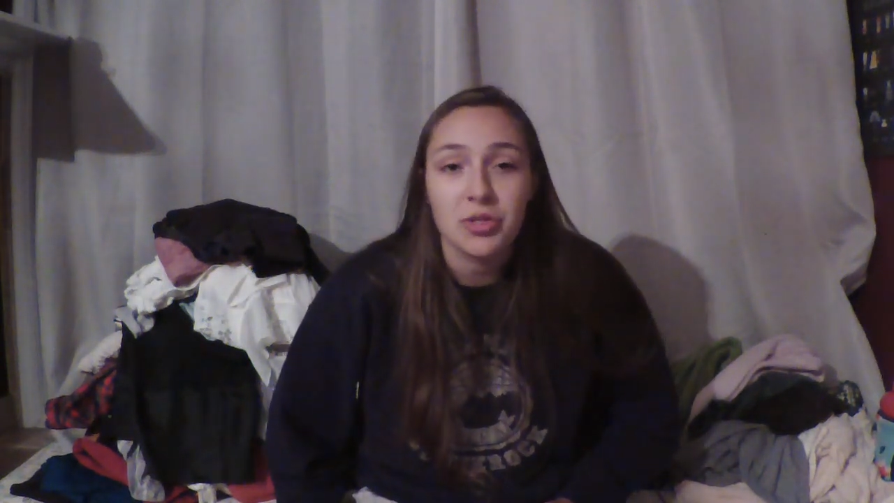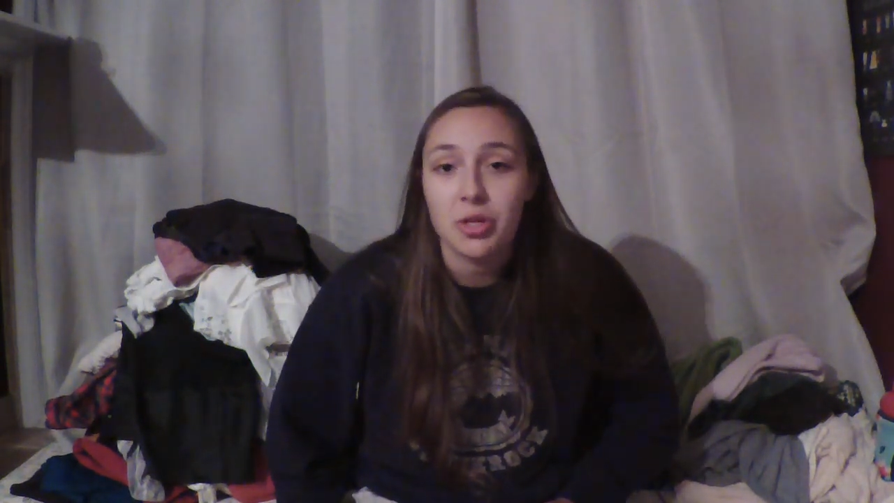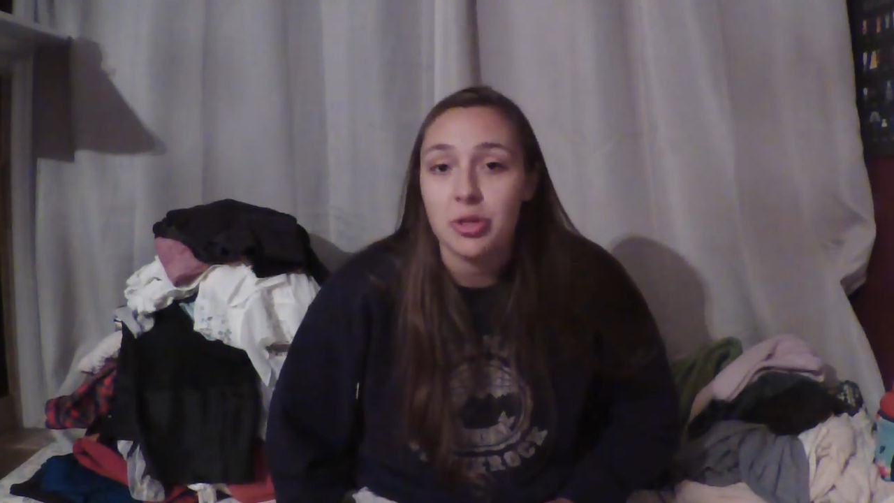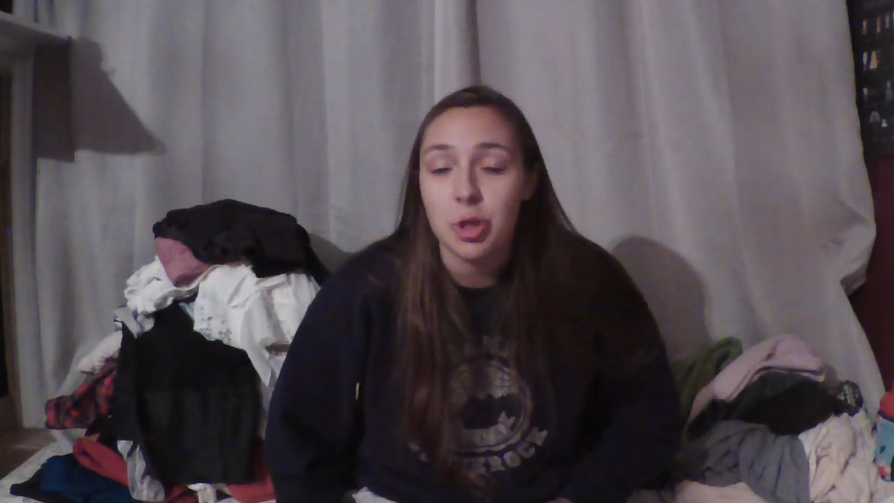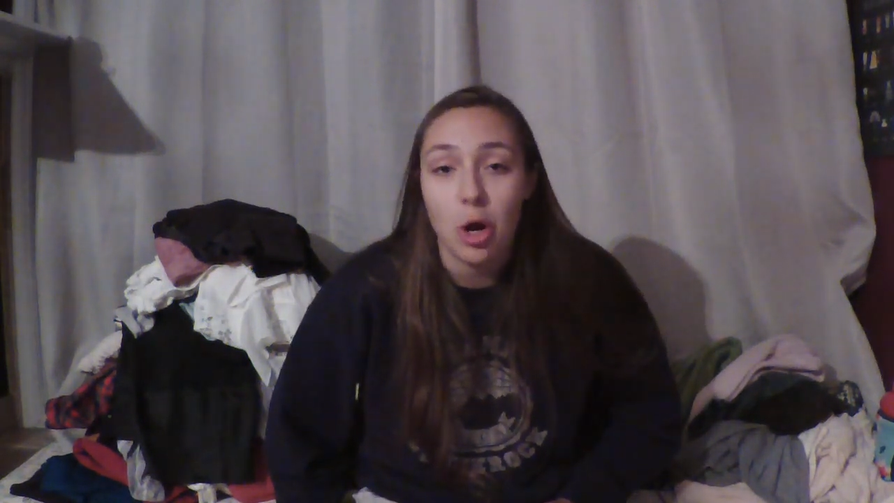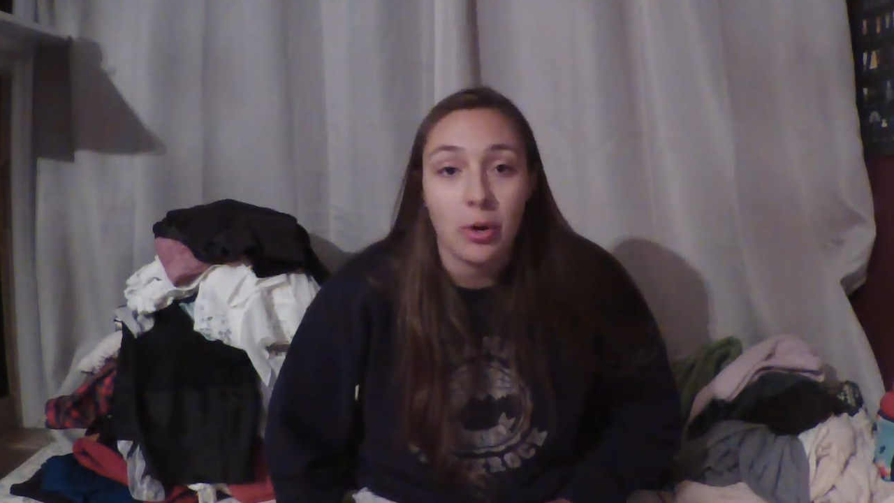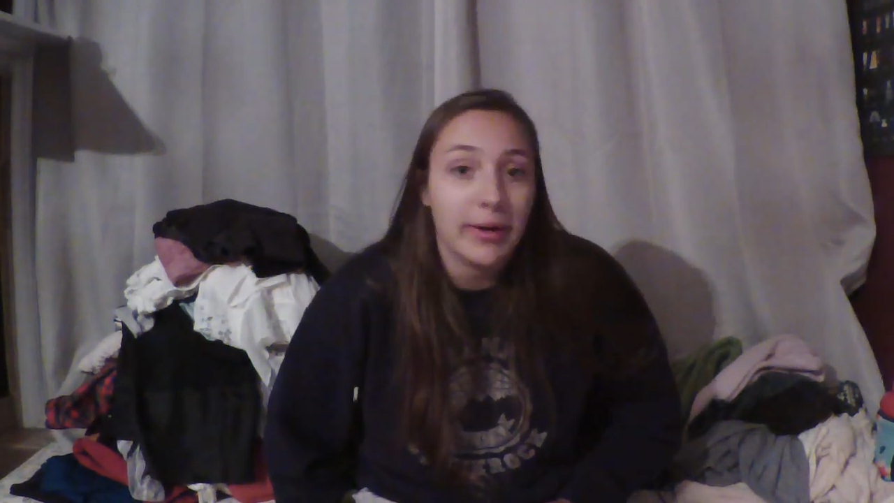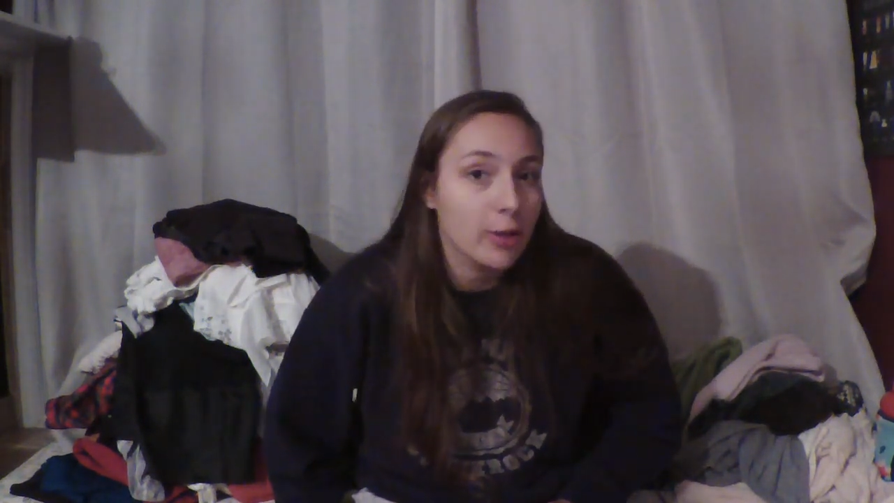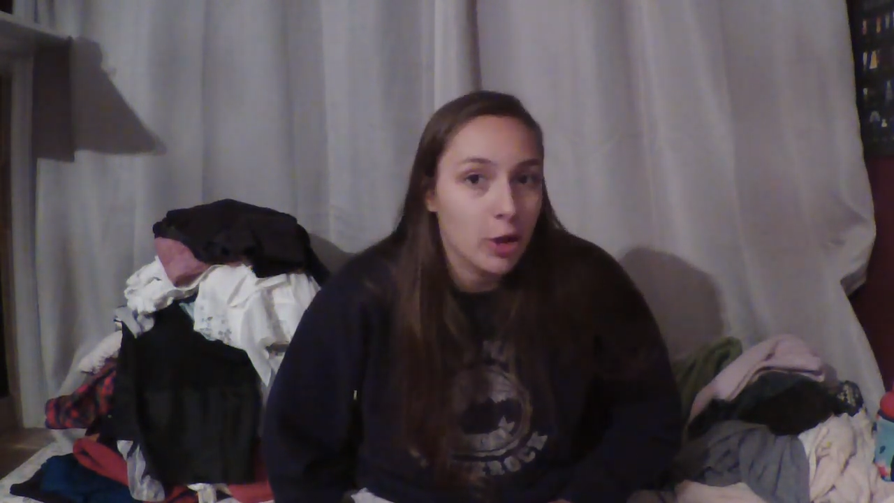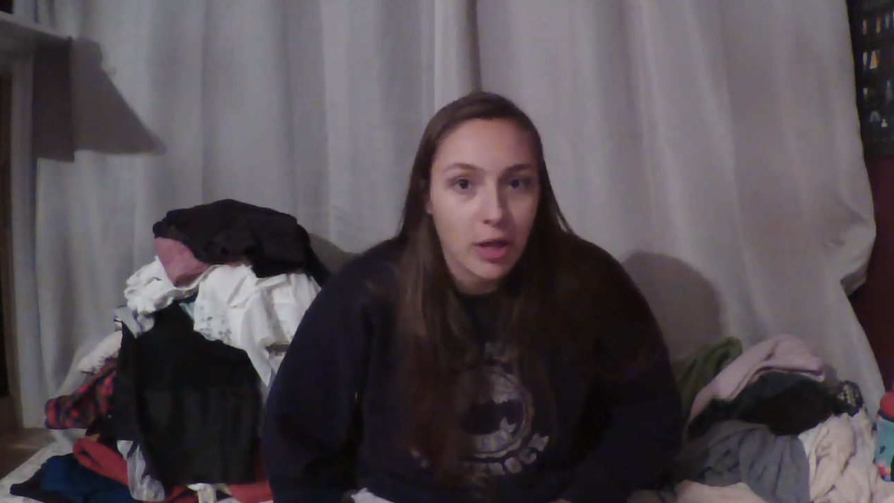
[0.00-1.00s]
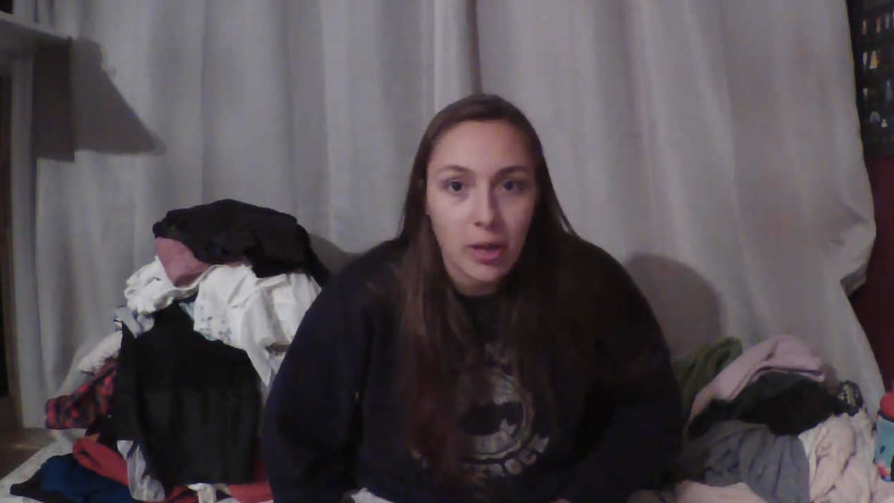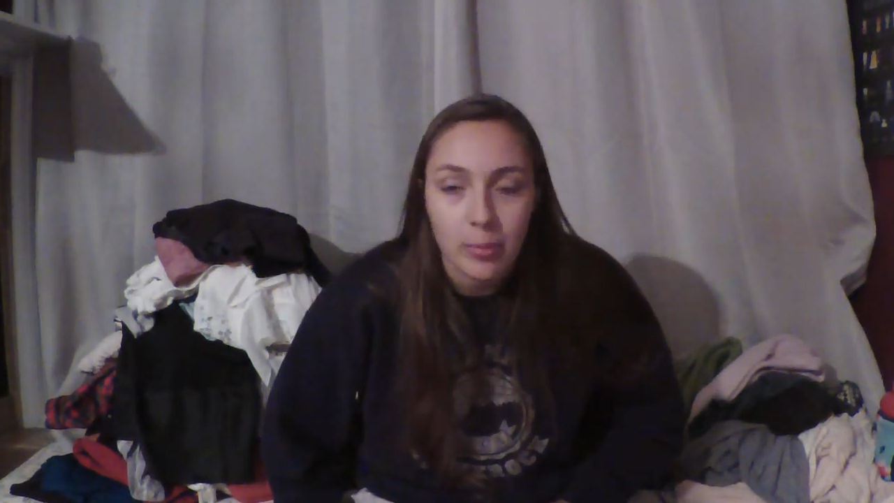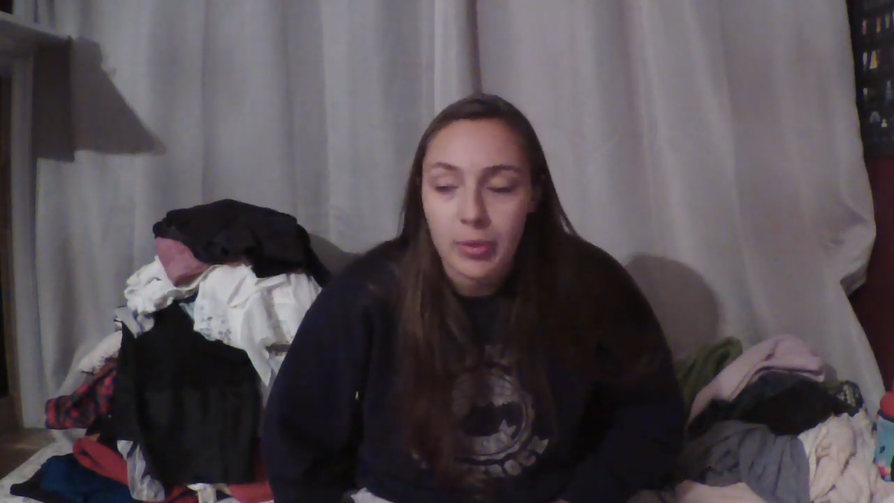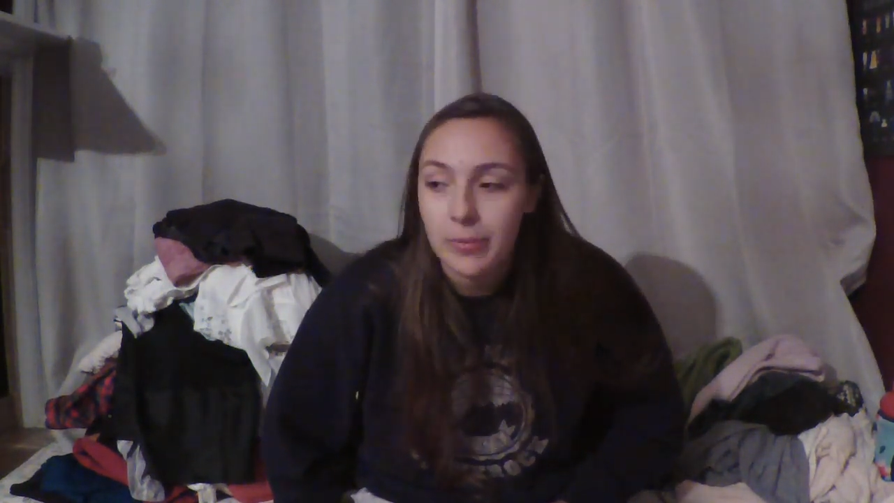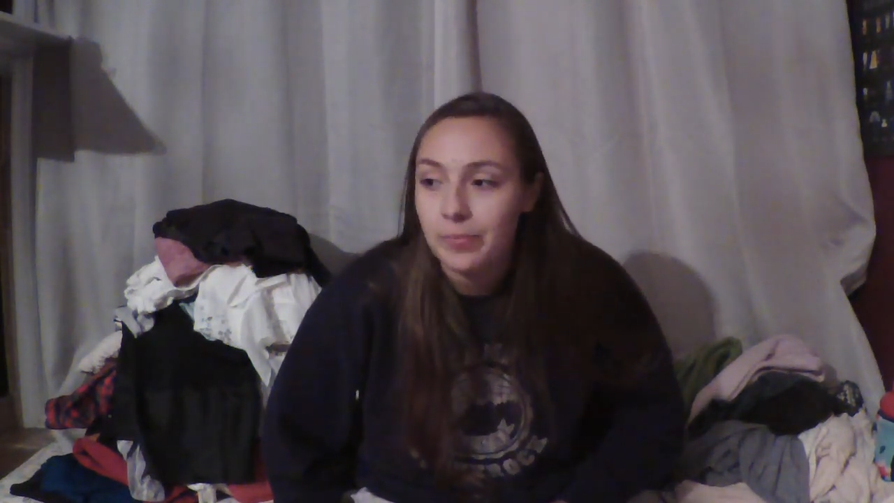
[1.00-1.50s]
search RN lookup,